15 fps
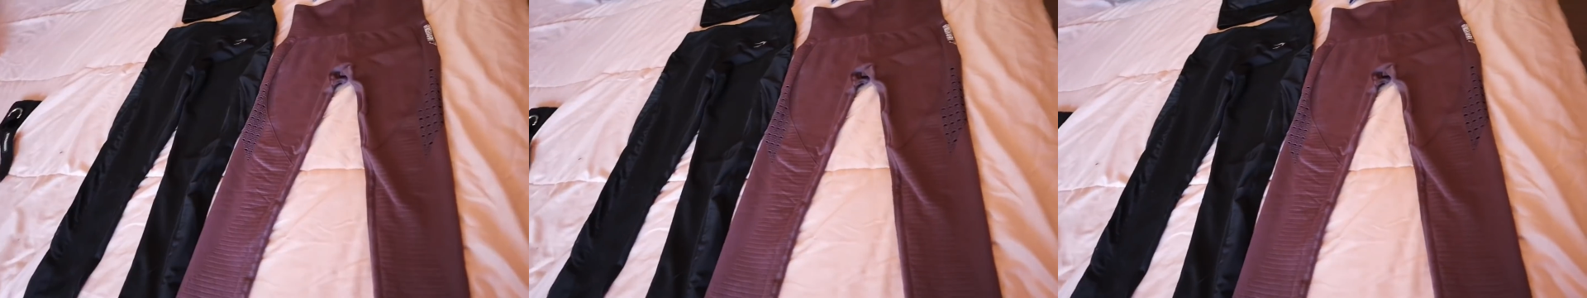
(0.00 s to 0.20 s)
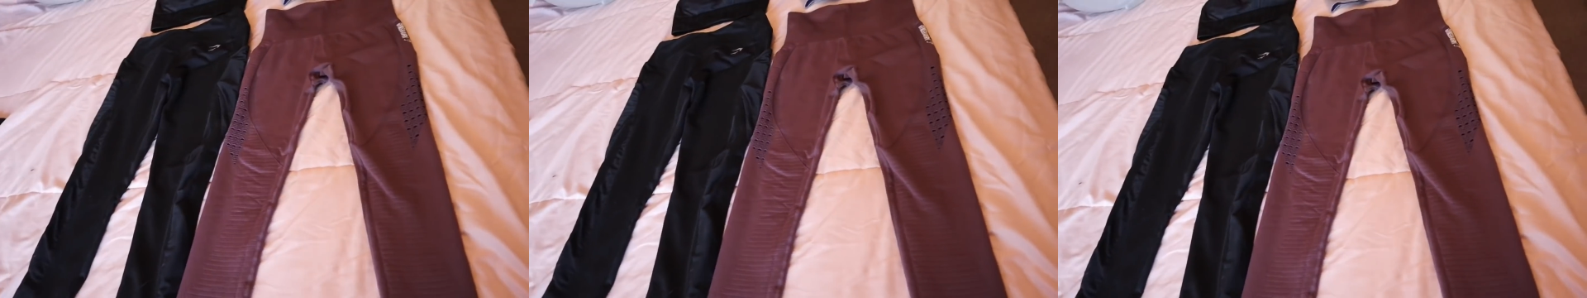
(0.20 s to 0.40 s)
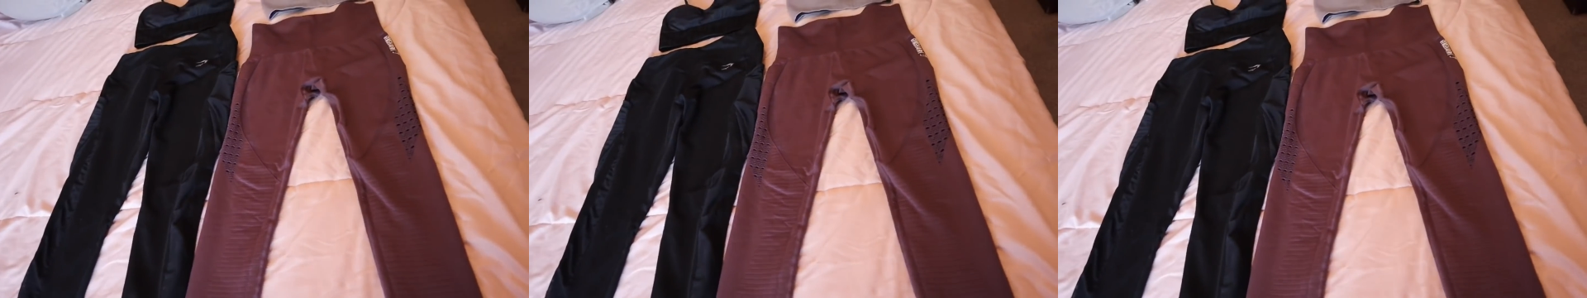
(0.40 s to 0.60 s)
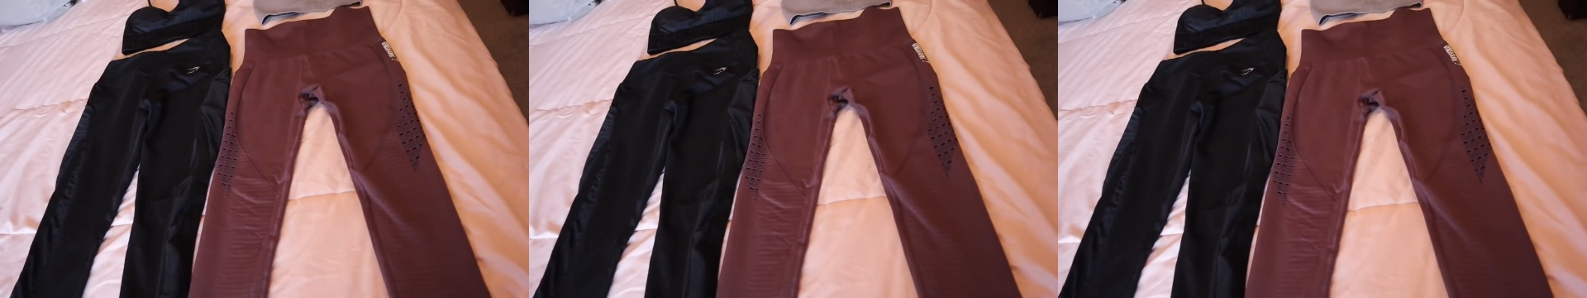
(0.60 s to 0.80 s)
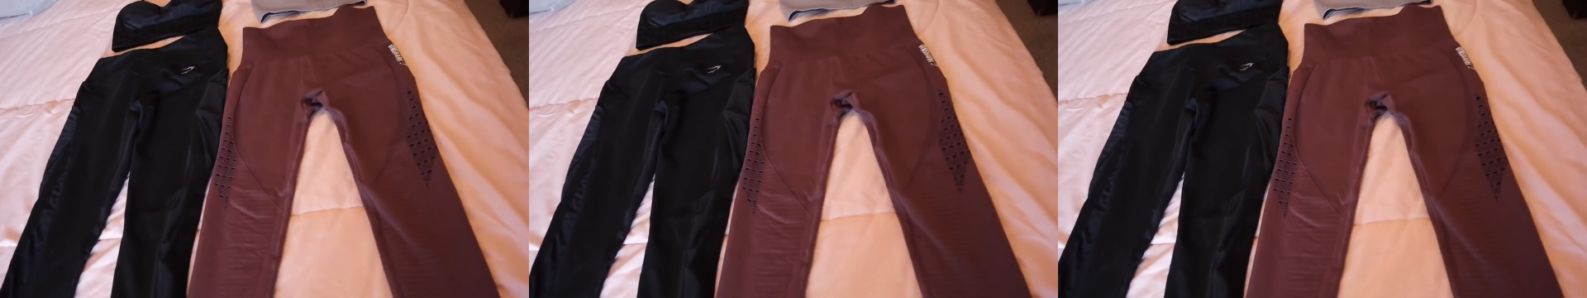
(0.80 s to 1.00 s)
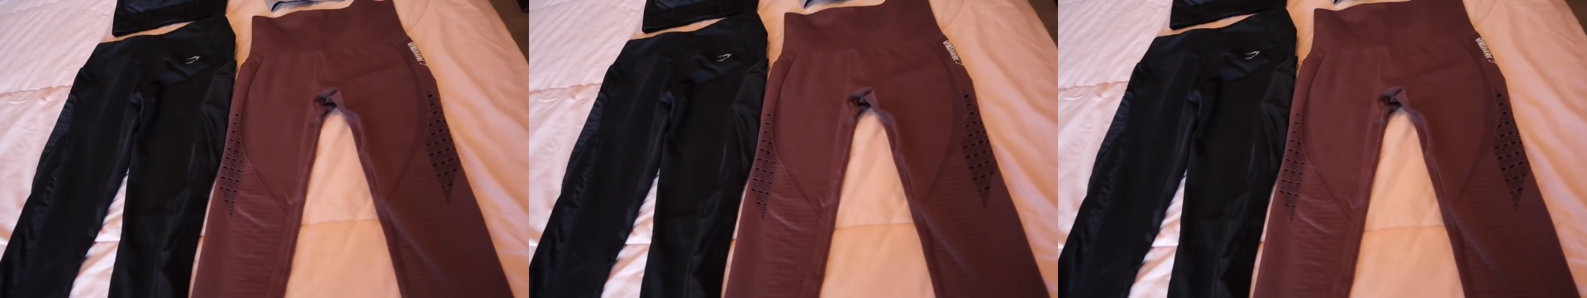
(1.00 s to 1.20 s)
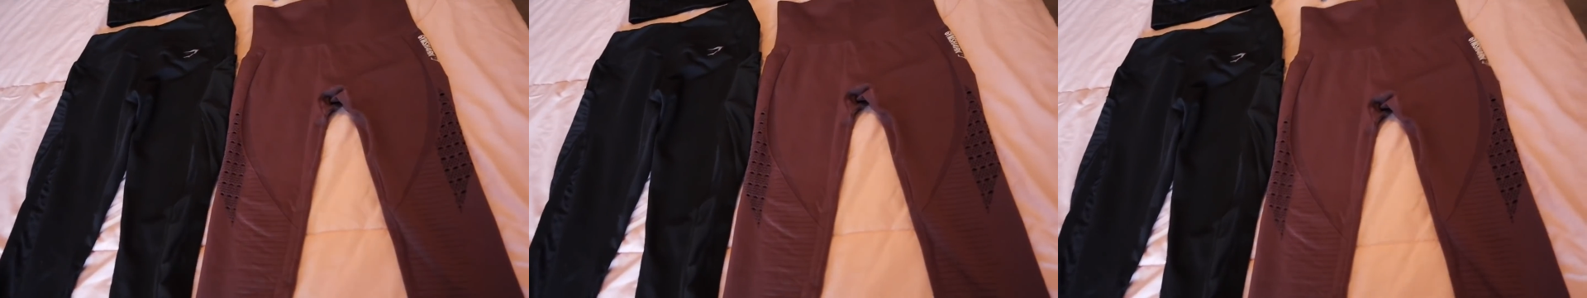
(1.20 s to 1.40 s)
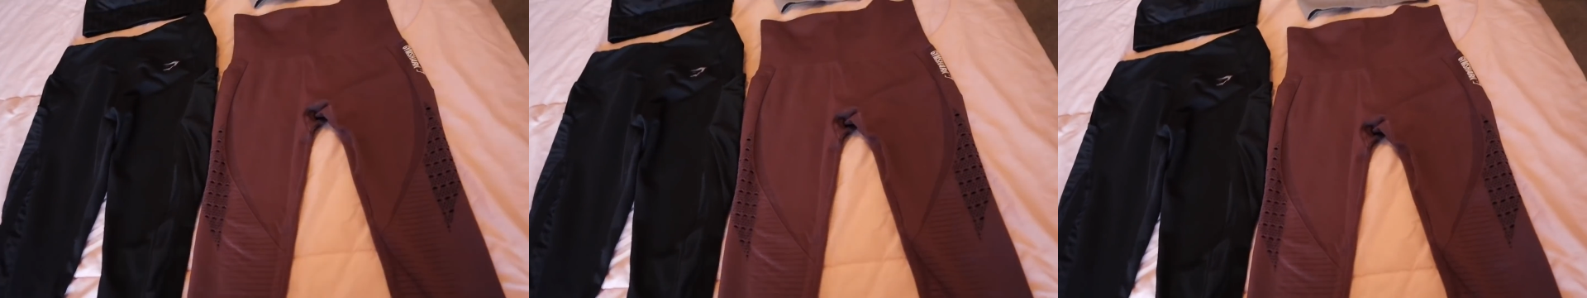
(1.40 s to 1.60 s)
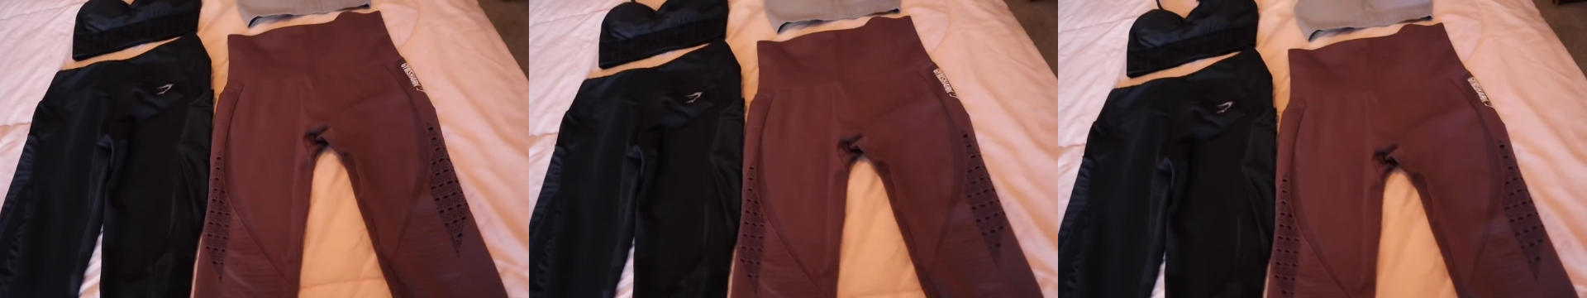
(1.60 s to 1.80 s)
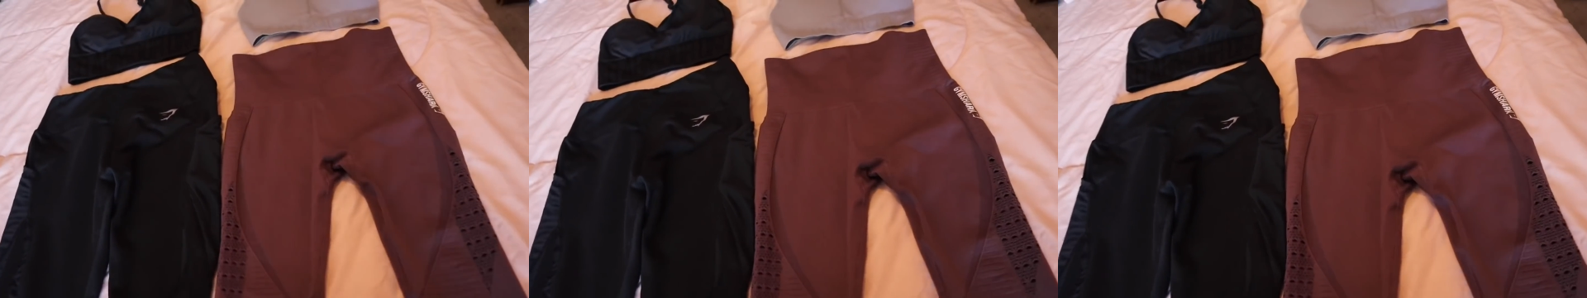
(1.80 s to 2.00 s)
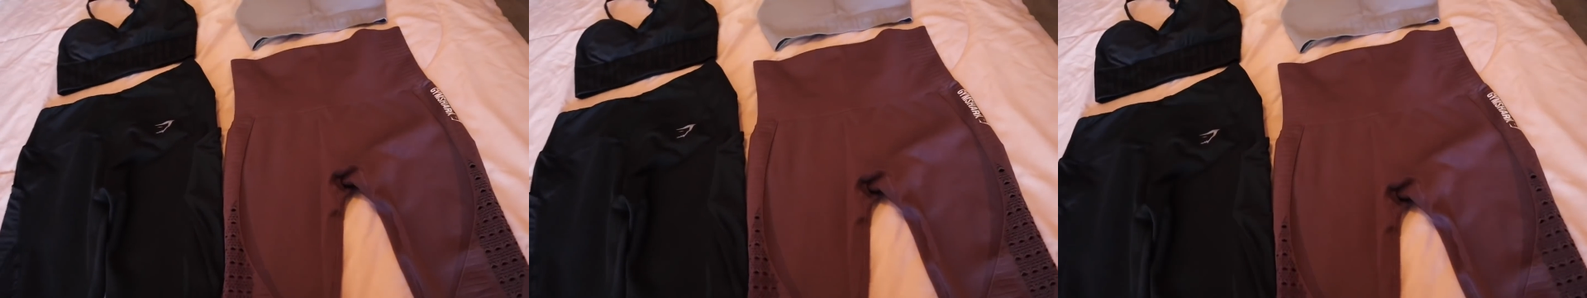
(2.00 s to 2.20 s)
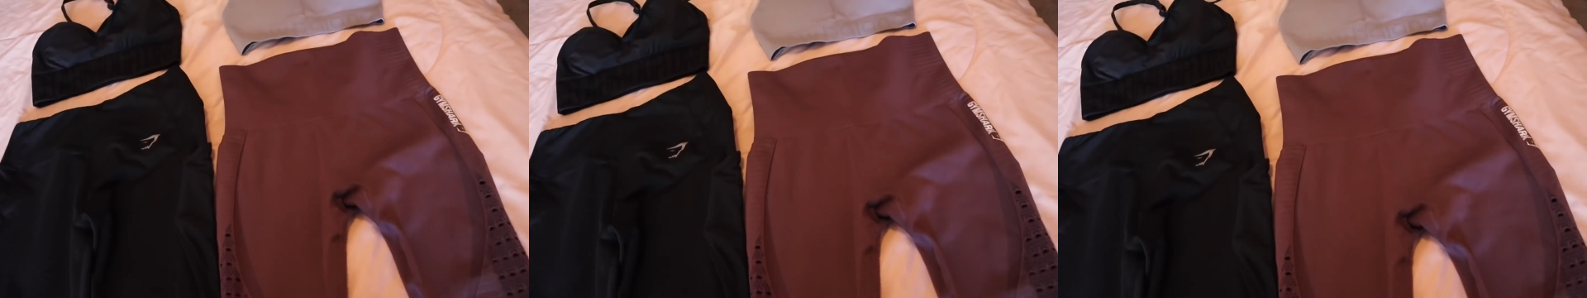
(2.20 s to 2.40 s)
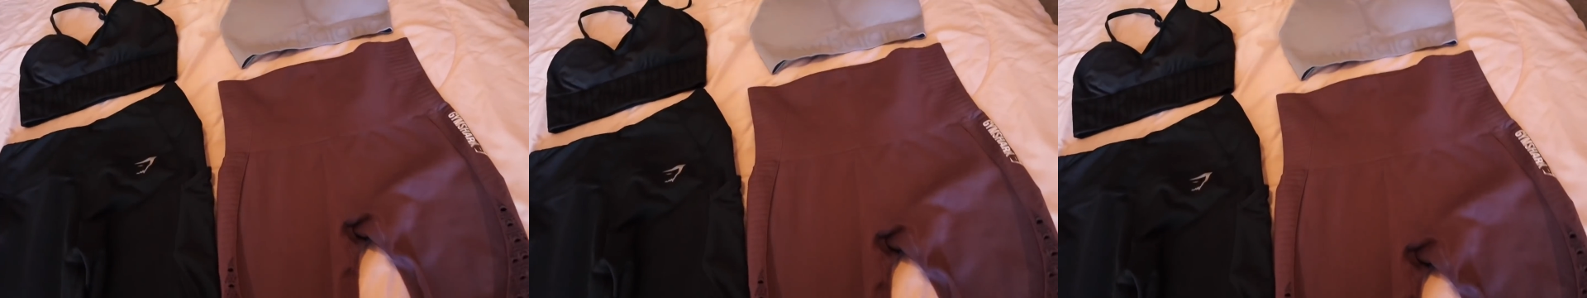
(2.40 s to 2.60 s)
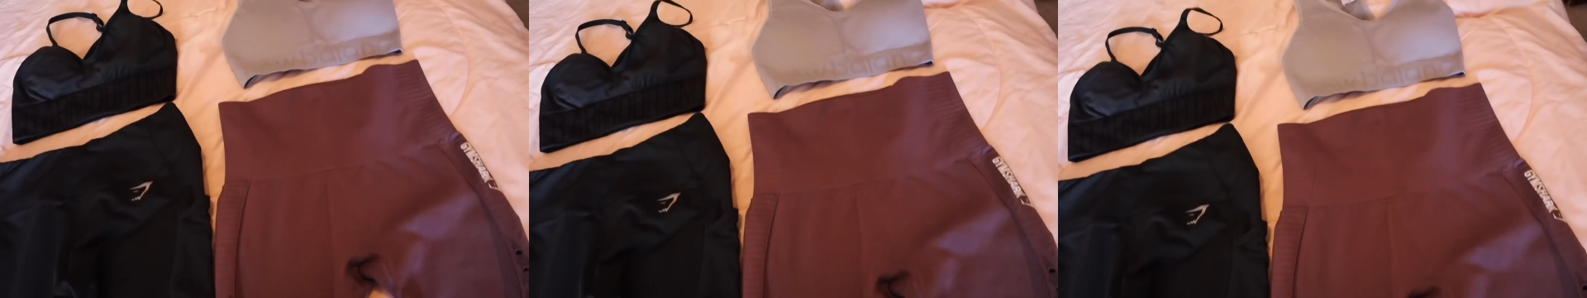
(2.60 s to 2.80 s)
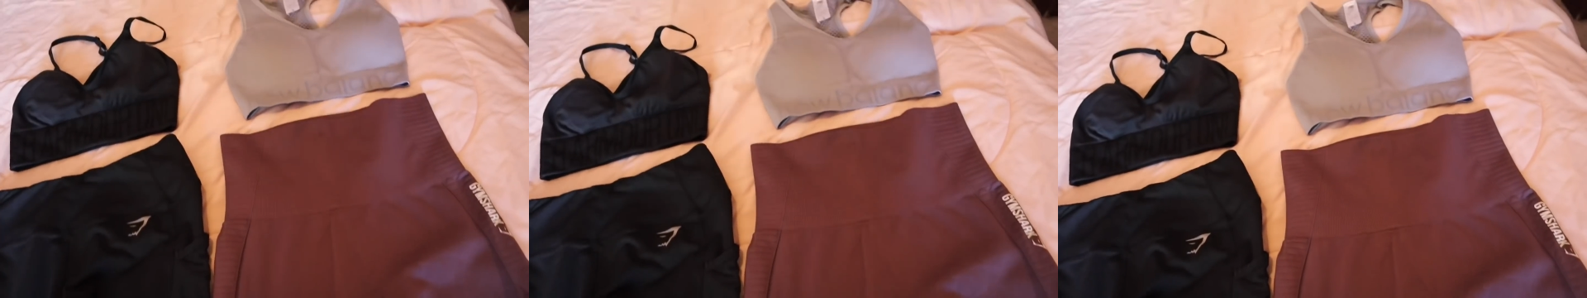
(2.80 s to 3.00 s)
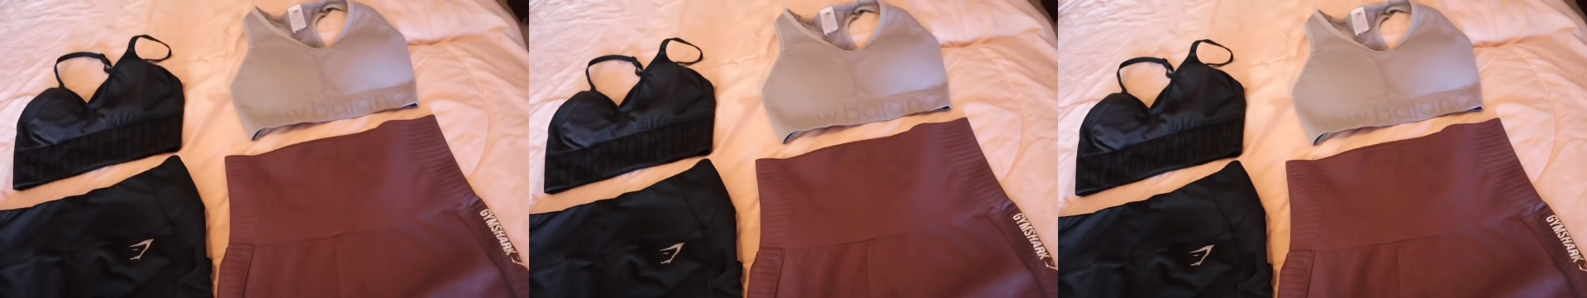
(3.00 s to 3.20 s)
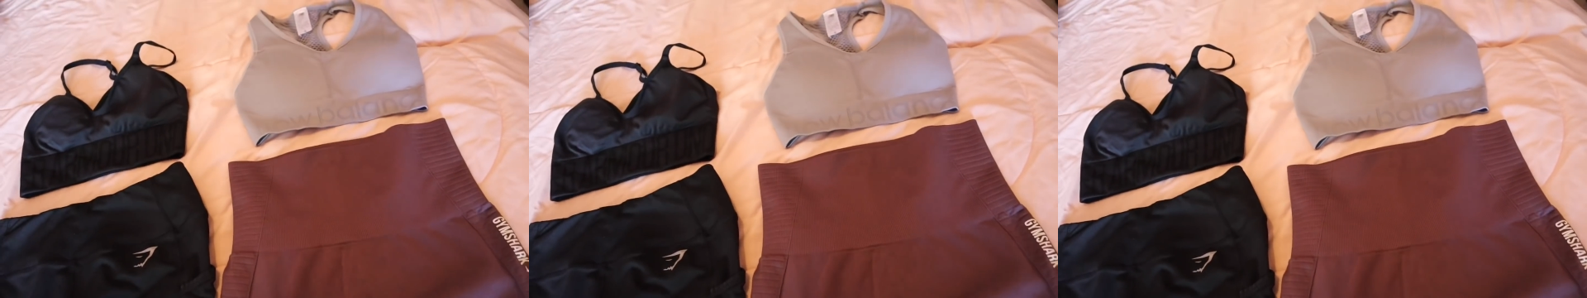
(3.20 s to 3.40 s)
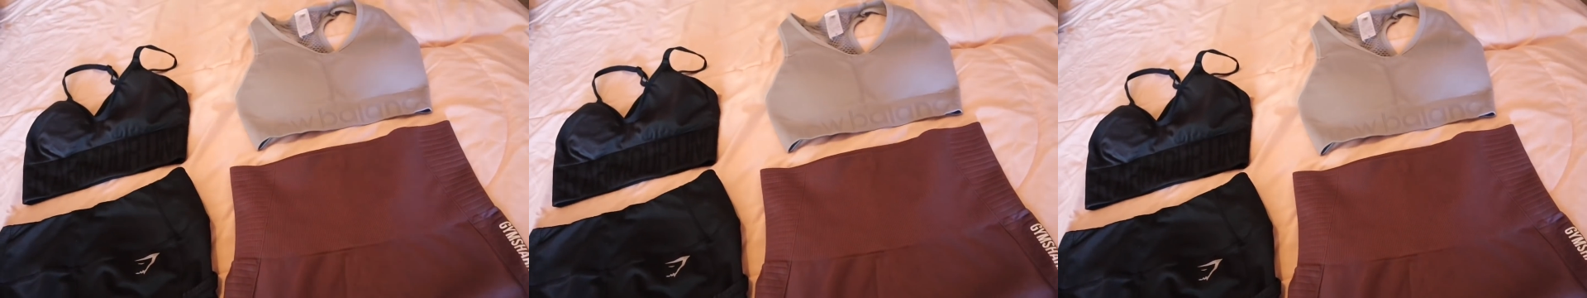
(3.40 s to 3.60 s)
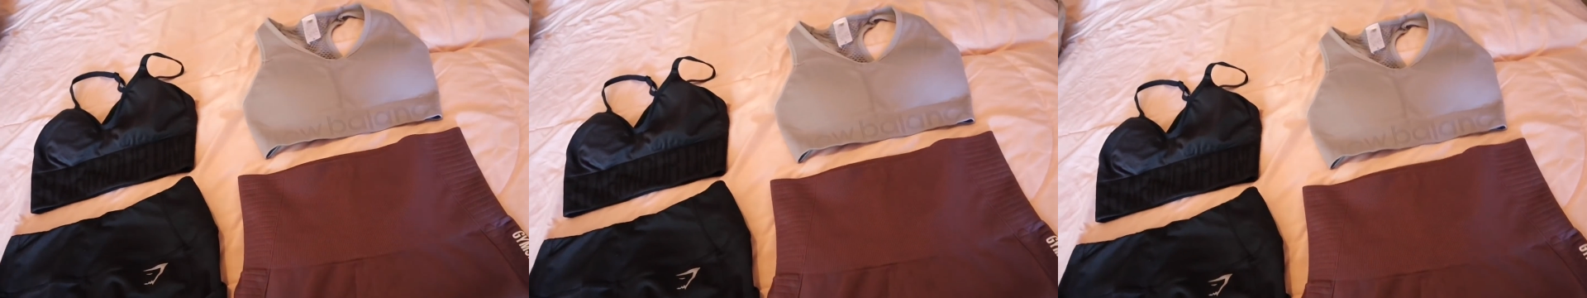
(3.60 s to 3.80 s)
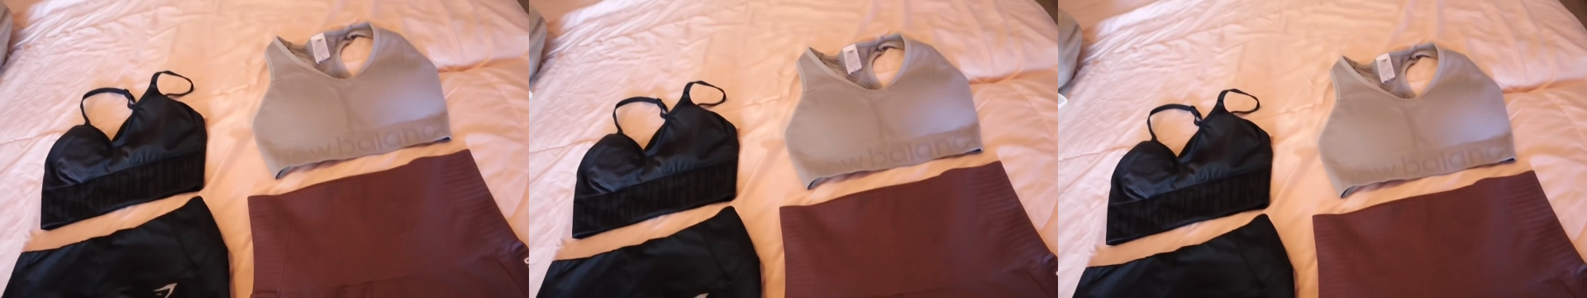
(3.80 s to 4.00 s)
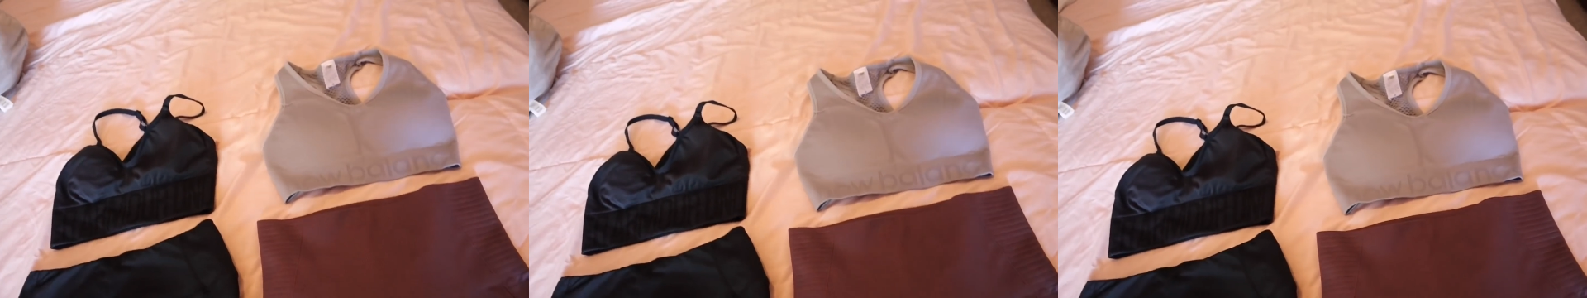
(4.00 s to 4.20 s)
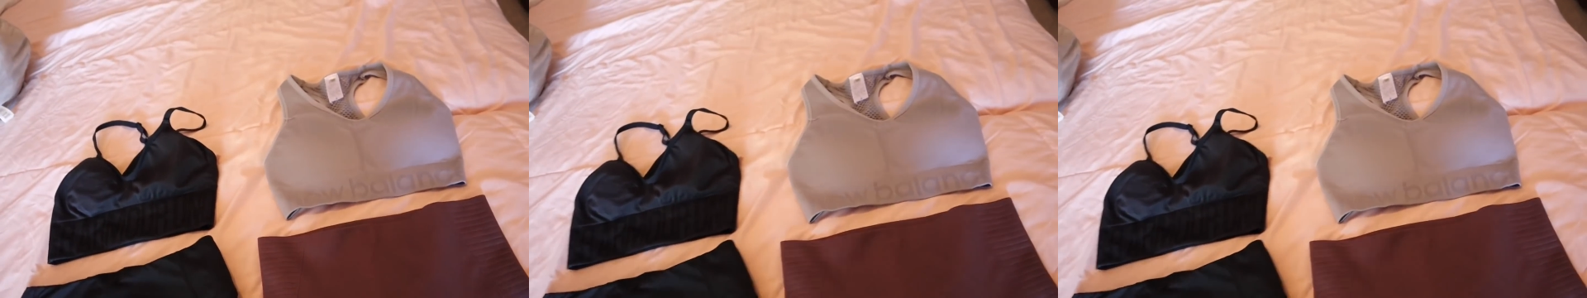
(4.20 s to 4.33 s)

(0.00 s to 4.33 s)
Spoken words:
[unreadable: no face in view]